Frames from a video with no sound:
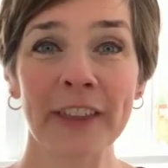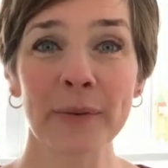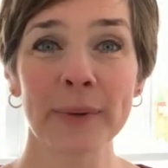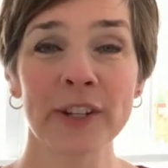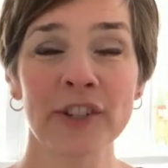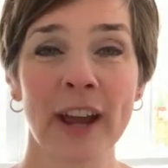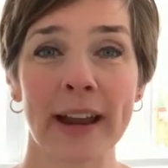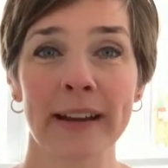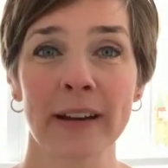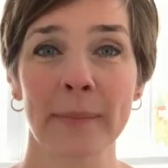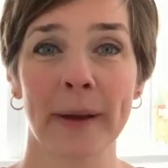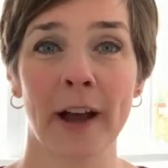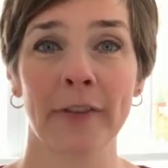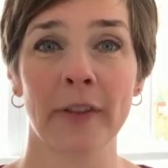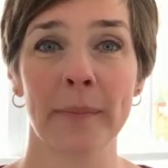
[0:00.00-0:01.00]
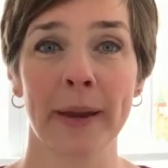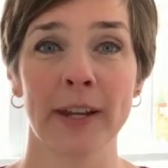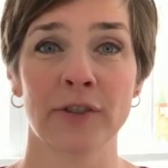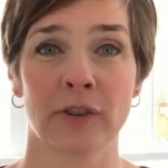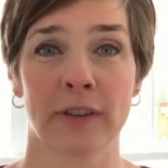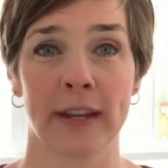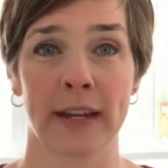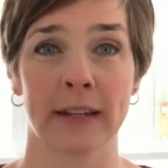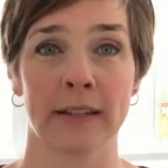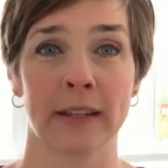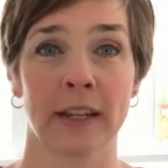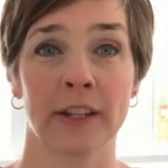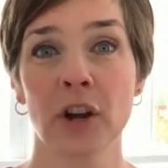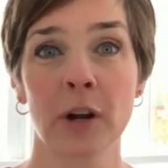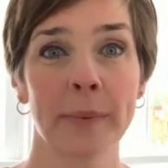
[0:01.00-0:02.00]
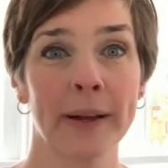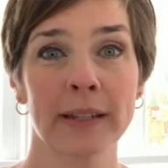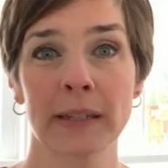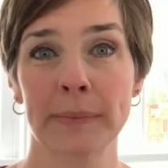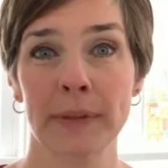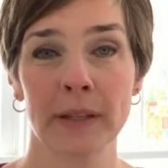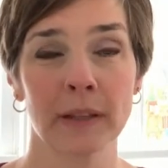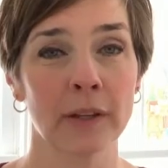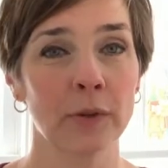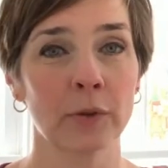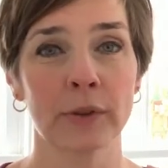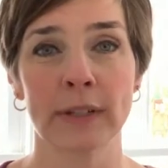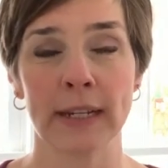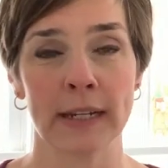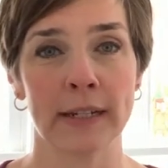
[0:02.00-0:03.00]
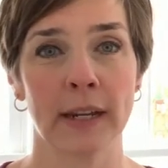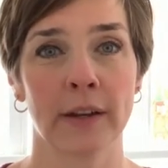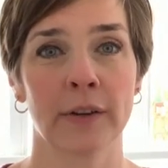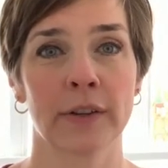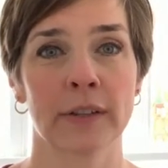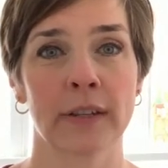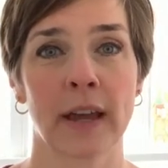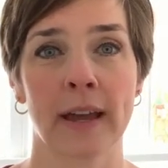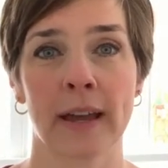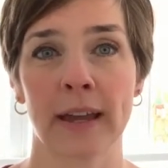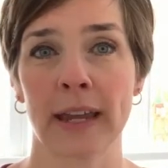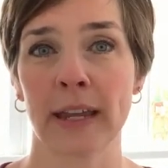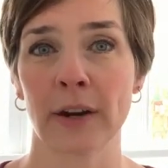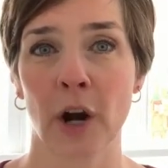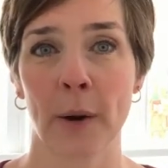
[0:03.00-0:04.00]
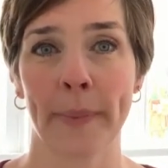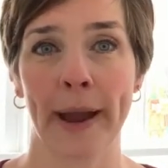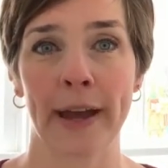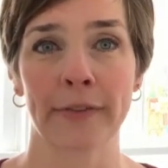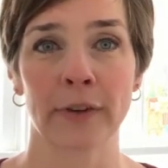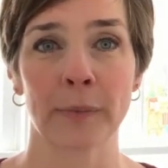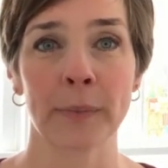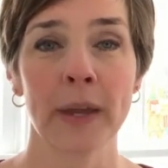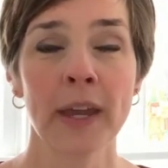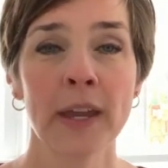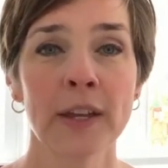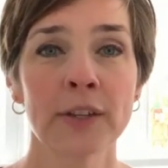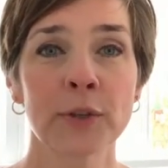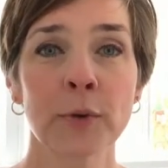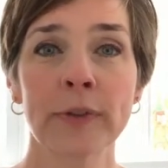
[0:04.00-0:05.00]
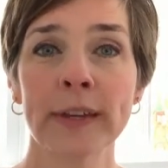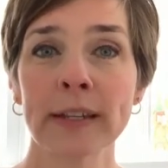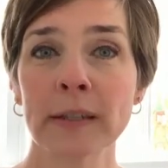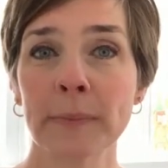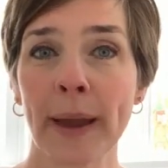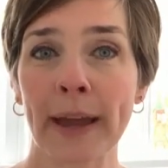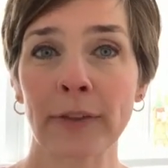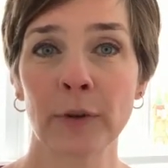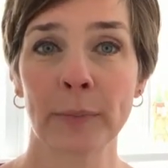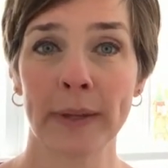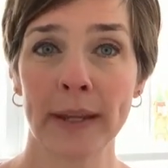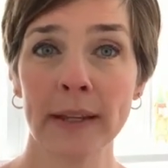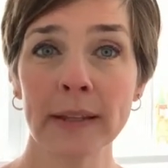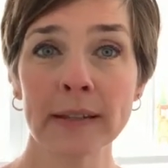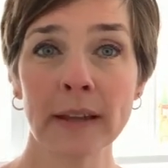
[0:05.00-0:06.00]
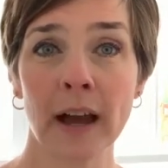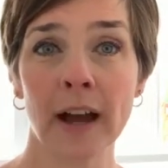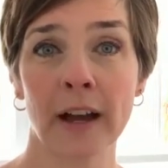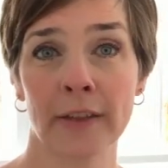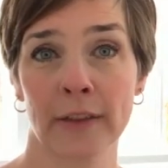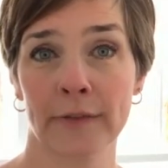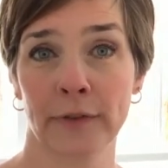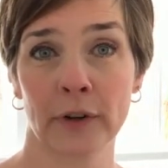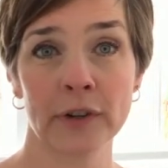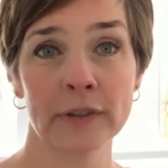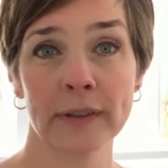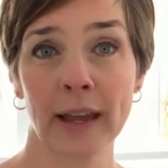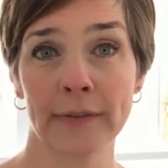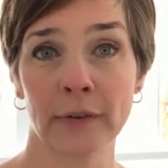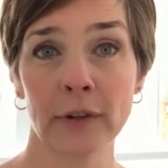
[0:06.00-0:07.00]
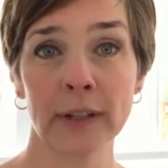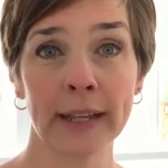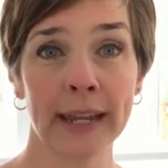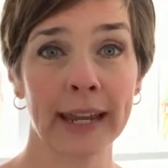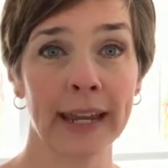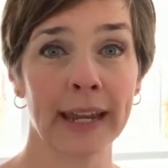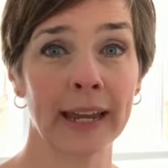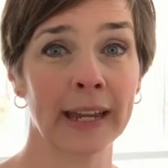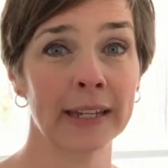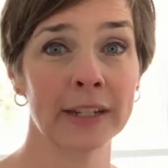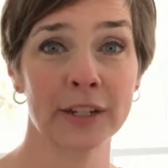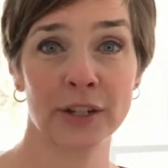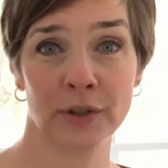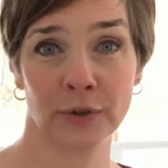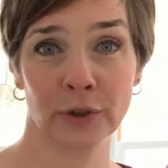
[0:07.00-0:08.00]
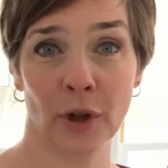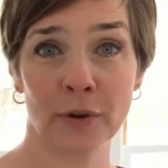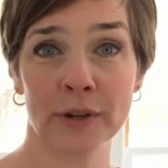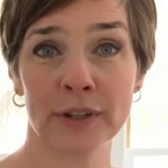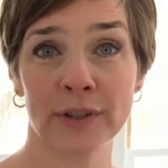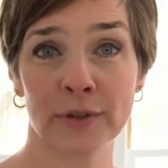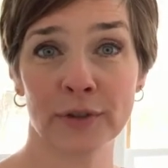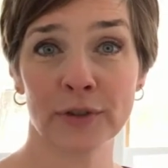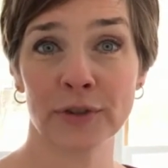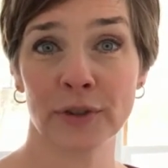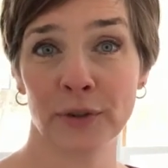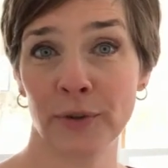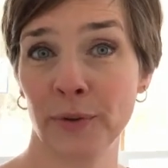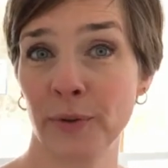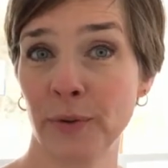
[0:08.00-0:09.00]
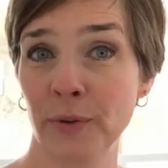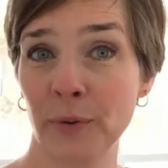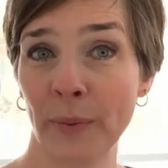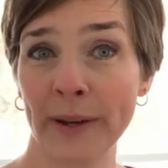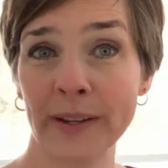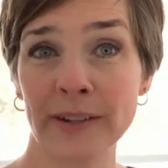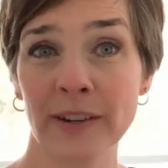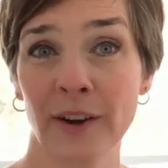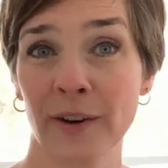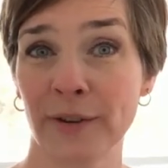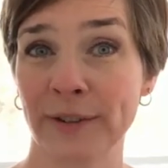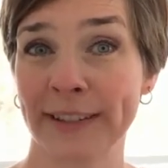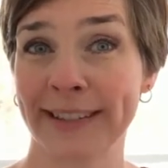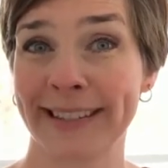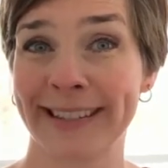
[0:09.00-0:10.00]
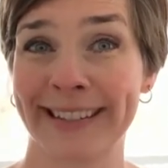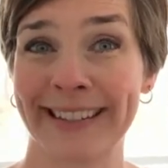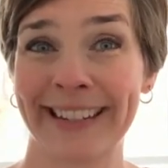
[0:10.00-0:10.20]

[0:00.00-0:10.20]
we chatted about the major things, let's talk about some of the little details in our bathroom. So this bathroom is on the first level, and you'll notice there's 2 windows.